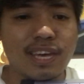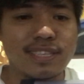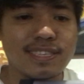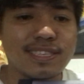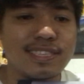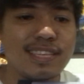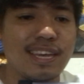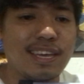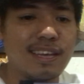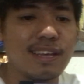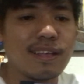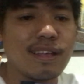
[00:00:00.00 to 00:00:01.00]
it's
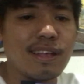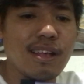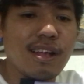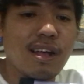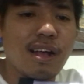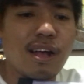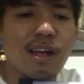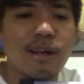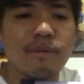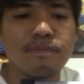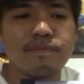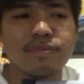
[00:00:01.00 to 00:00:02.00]
in
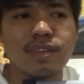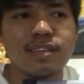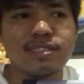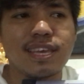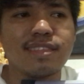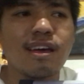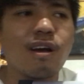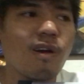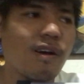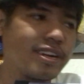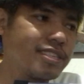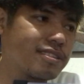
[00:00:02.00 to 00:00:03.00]
the
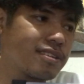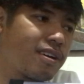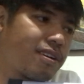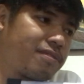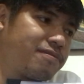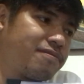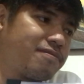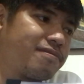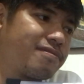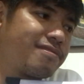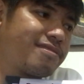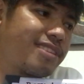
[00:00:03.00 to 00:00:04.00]
heart of
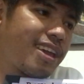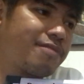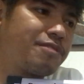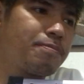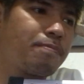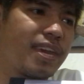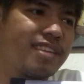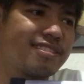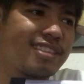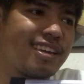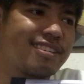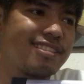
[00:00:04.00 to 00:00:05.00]
every
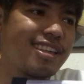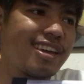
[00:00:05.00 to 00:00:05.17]
painting.